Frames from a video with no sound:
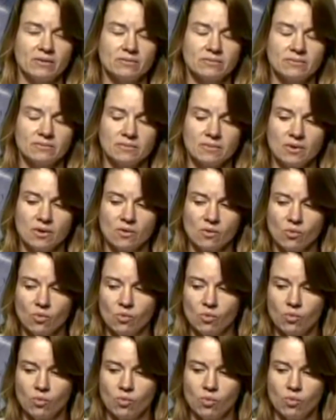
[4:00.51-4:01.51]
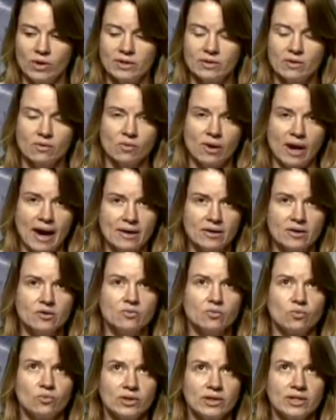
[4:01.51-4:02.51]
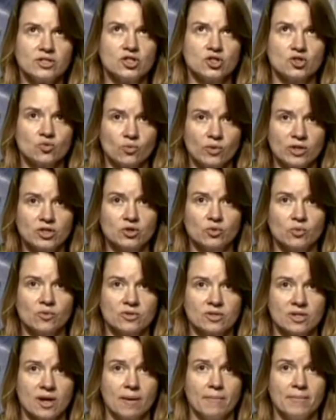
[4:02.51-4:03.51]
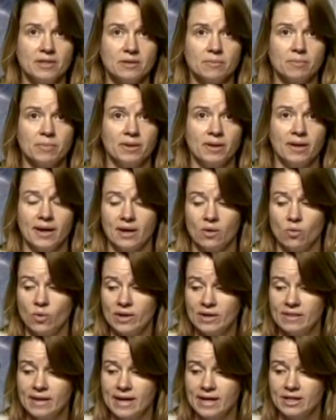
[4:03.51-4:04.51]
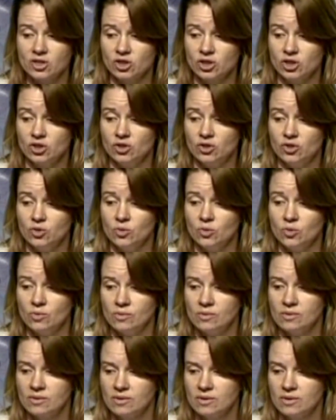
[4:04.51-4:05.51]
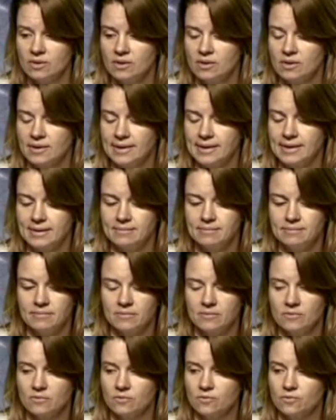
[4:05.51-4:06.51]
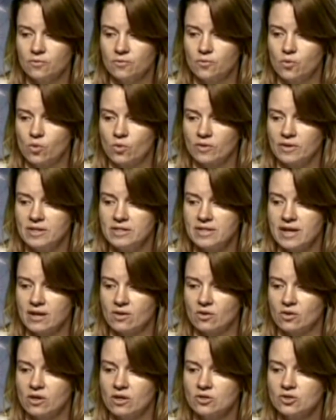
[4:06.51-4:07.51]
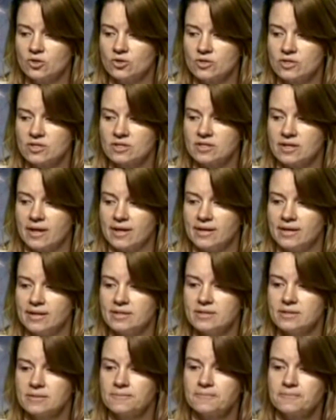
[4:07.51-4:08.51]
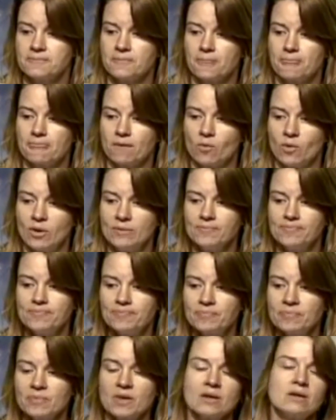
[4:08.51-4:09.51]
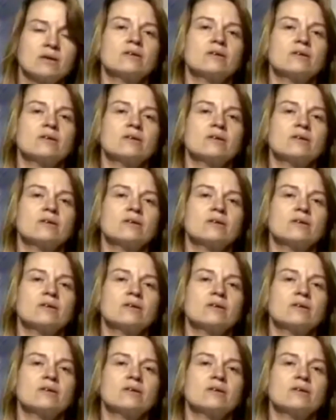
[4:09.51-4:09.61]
about how did religious rituals come into play? What did they actually do for these agricultural societies? Well,